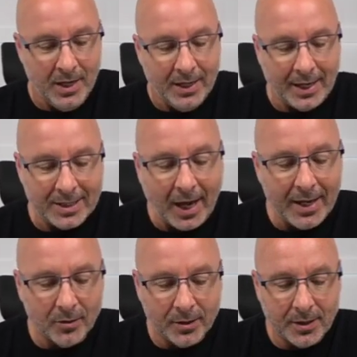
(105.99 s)
And I
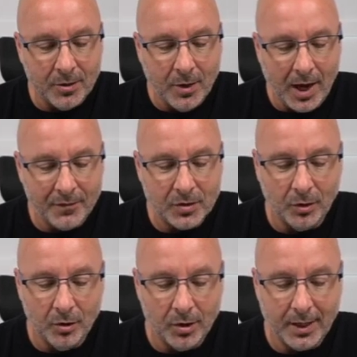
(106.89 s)
titled it, You Have to
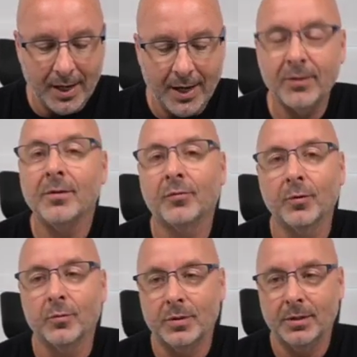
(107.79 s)
Look at the
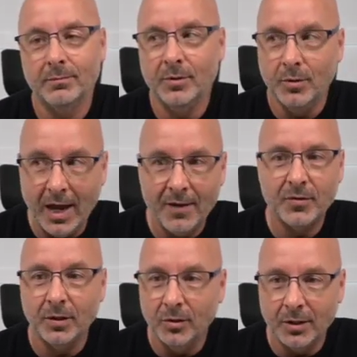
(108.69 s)
Fruit. You have
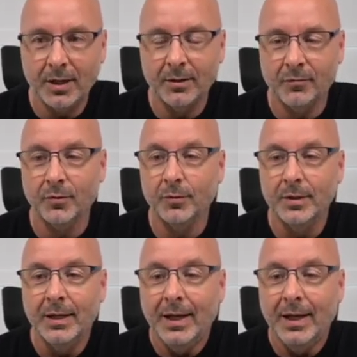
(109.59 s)
to look at the fruit.